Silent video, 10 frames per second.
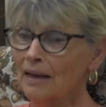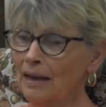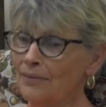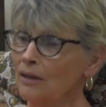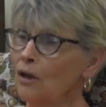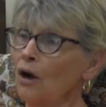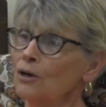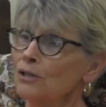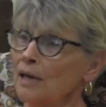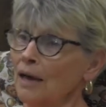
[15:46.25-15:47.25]
And the
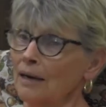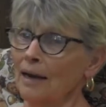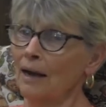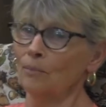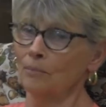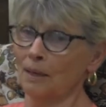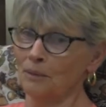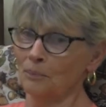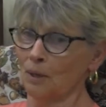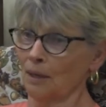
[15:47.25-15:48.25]
loggers had it out,
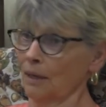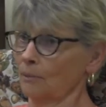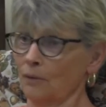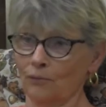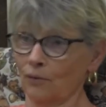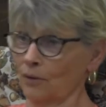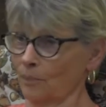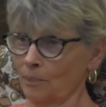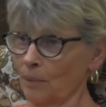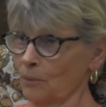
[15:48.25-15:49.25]
bucket brigade, before the
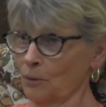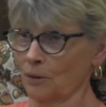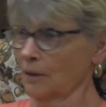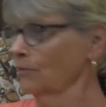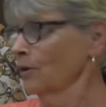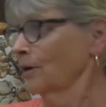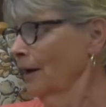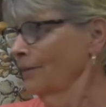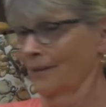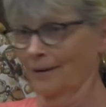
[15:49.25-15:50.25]
pumper truck ever
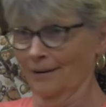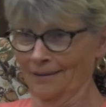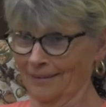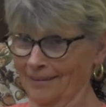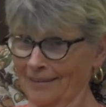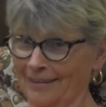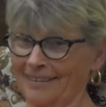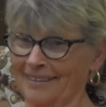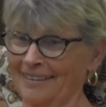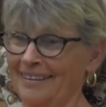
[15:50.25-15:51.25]
got there.
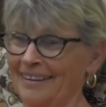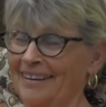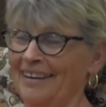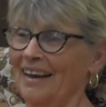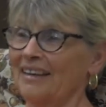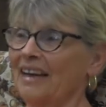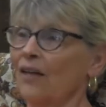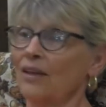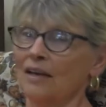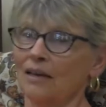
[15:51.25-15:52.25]
And
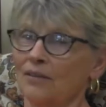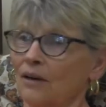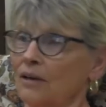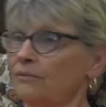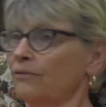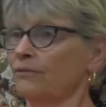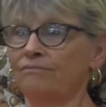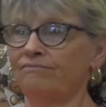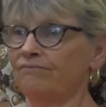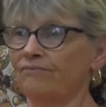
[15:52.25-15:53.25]
now they can get there in
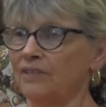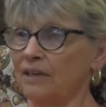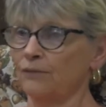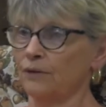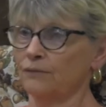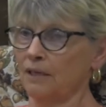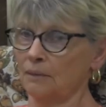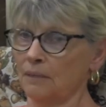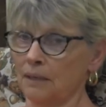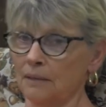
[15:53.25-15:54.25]
10,
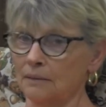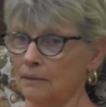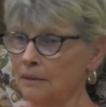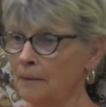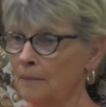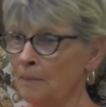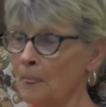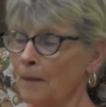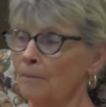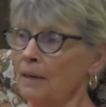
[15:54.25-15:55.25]
15 minutes. Yeah.
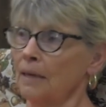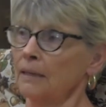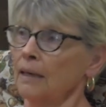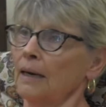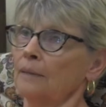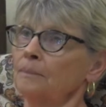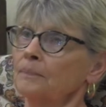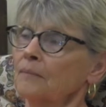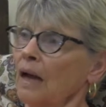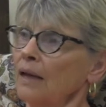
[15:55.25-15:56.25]
But
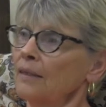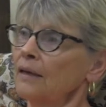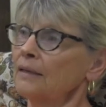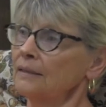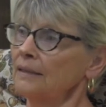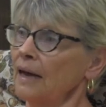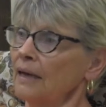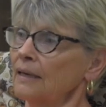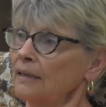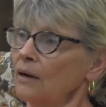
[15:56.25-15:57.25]
I think,
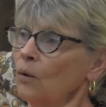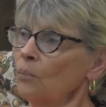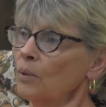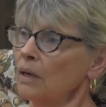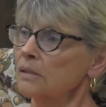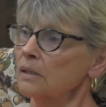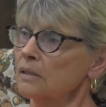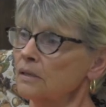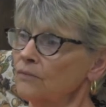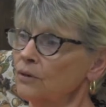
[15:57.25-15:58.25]
yeah, in the whole
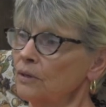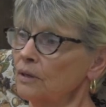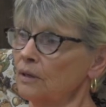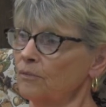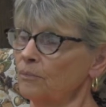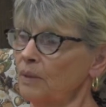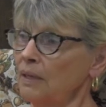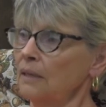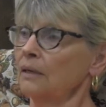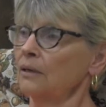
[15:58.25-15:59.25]
process of
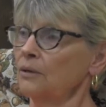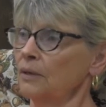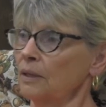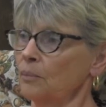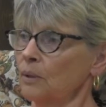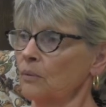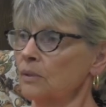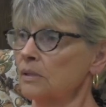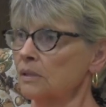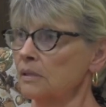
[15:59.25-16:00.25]
being there and doing the book
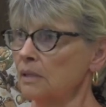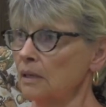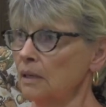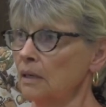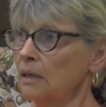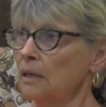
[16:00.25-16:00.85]
was to see